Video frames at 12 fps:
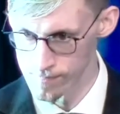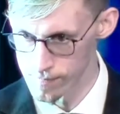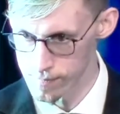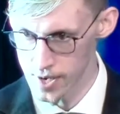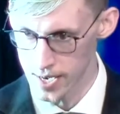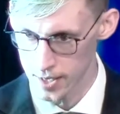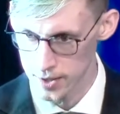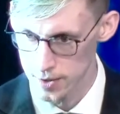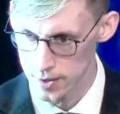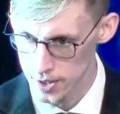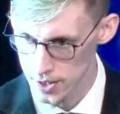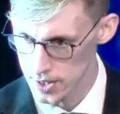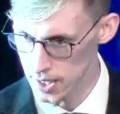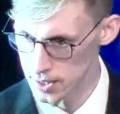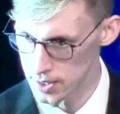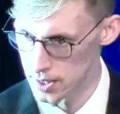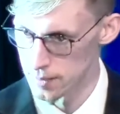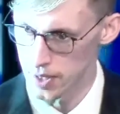My answer is contained
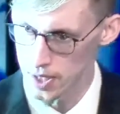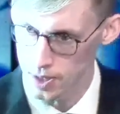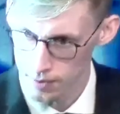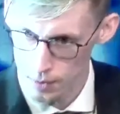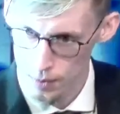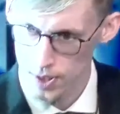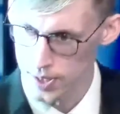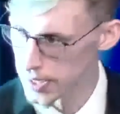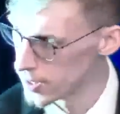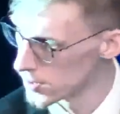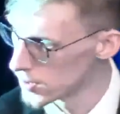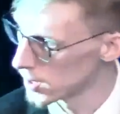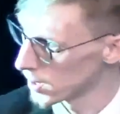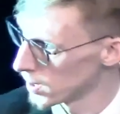in the meaning of the word agency,